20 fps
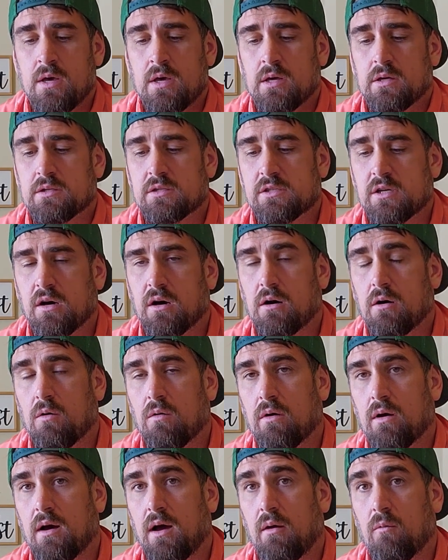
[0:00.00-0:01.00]

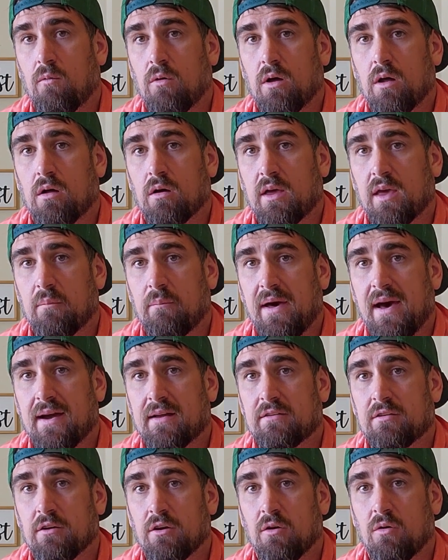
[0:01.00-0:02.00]
So I will get back
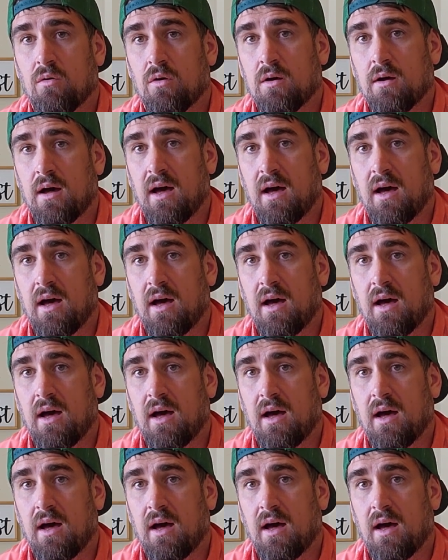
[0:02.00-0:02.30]
to,